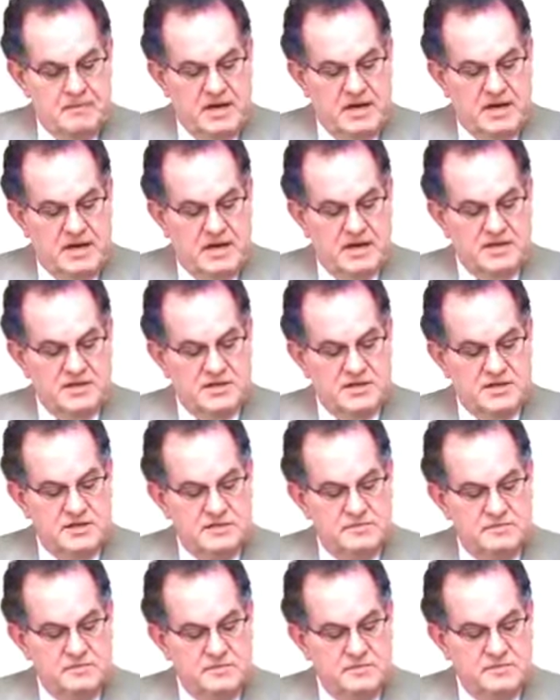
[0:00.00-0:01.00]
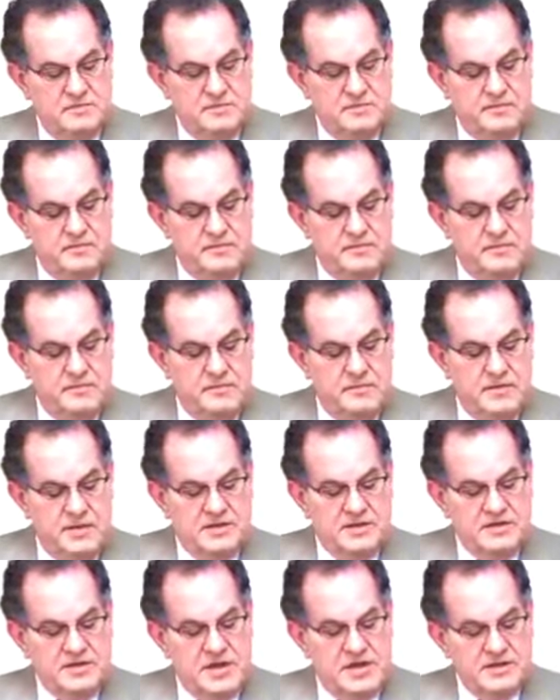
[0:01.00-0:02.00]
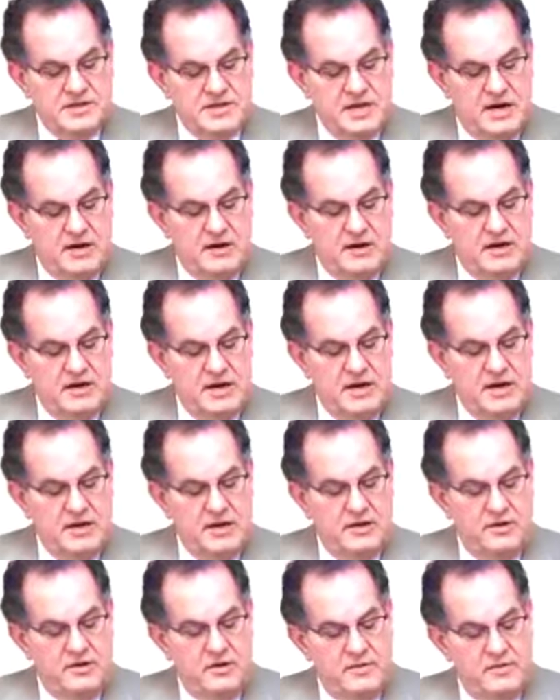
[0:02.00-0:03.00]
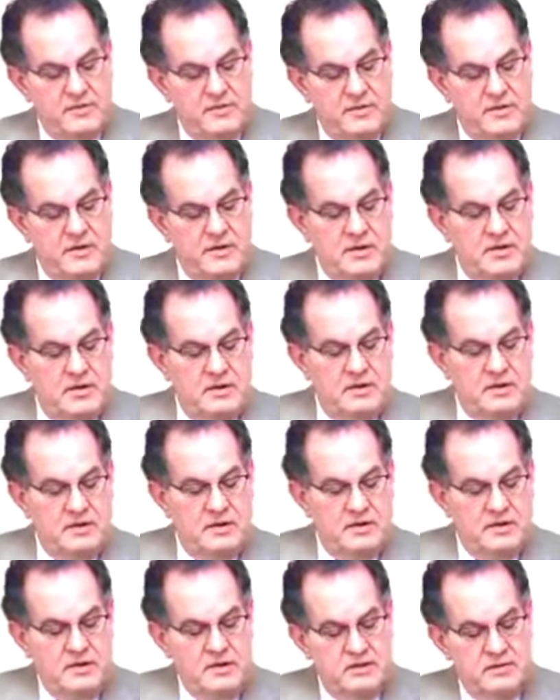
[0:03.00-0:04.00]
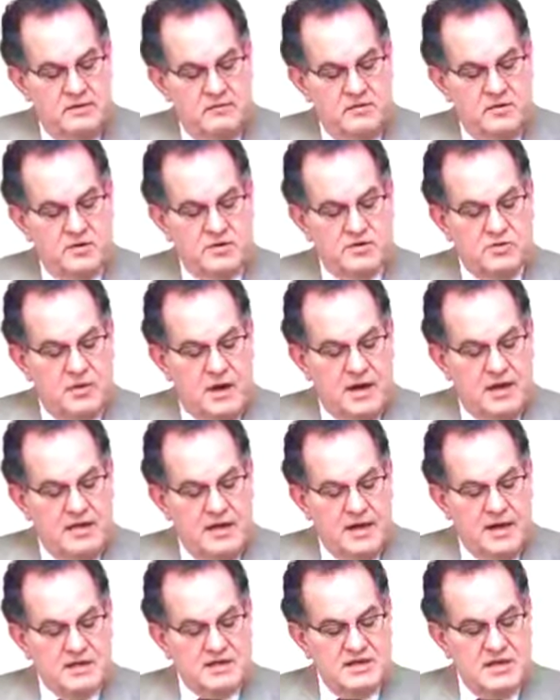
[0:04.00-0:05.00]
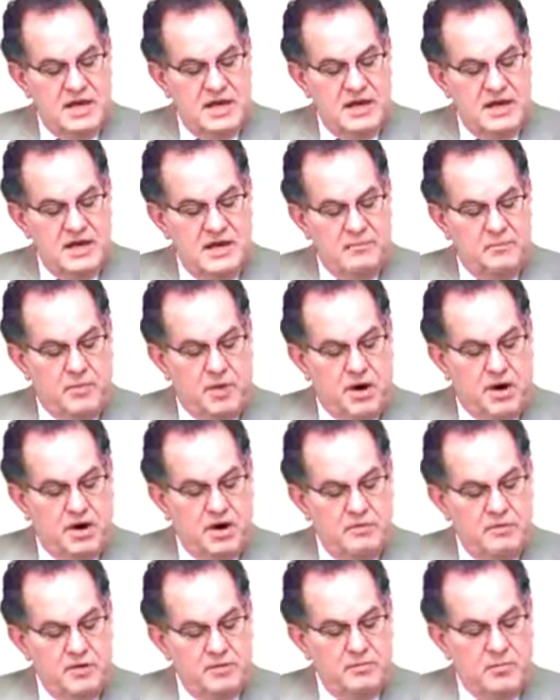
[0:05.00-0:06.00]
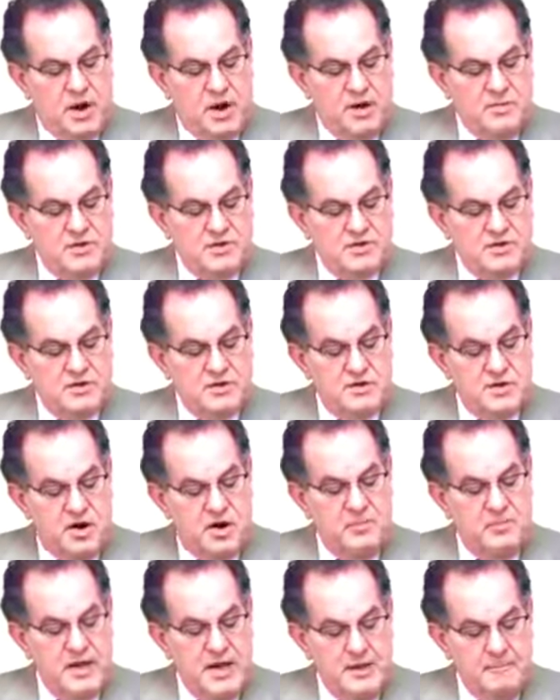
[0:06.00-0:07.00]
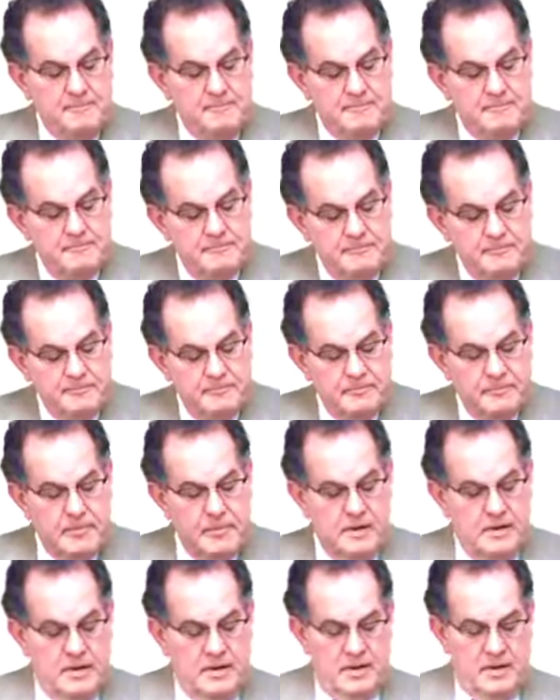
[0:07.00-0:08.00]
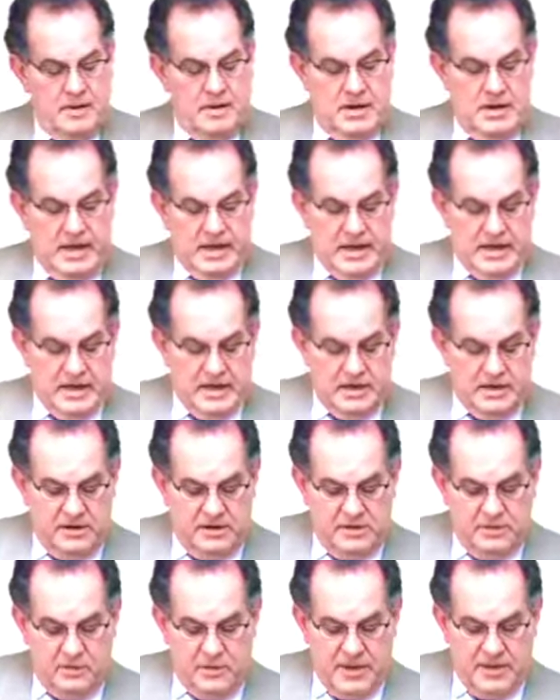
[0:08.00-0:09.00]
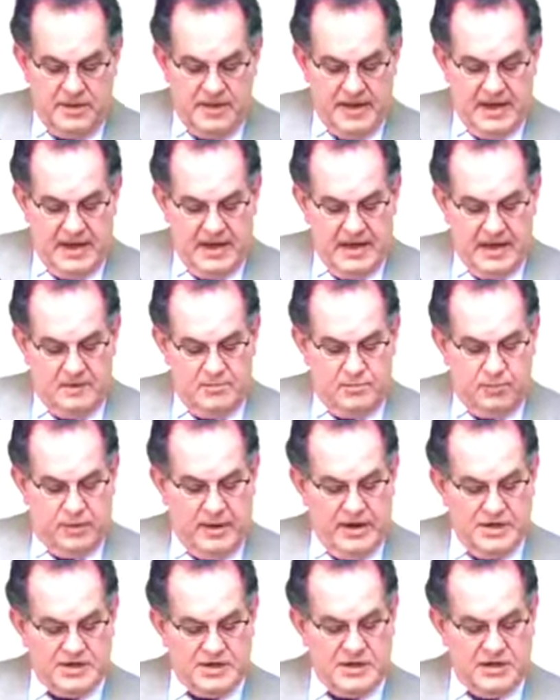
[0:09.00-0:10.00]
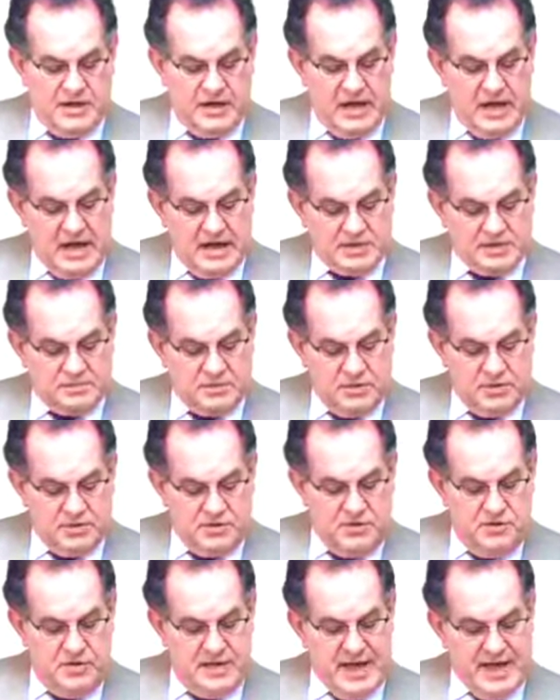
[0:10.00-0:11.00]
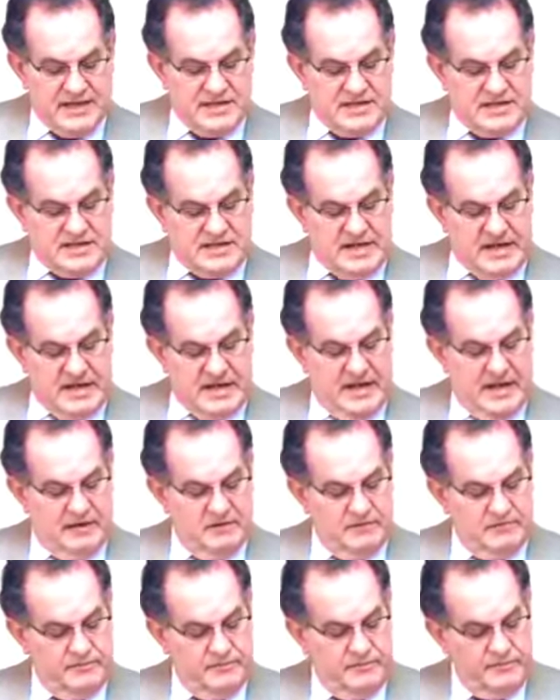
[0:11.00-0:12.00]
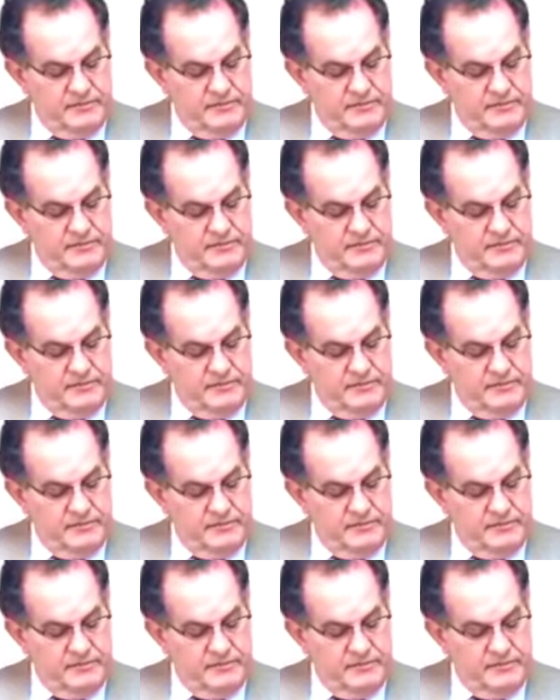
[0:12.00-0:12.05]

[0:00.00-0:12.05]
because it says there in verse 20, the next day he departed with Barnabas to Derbe. And when they had preached the gospel to that city,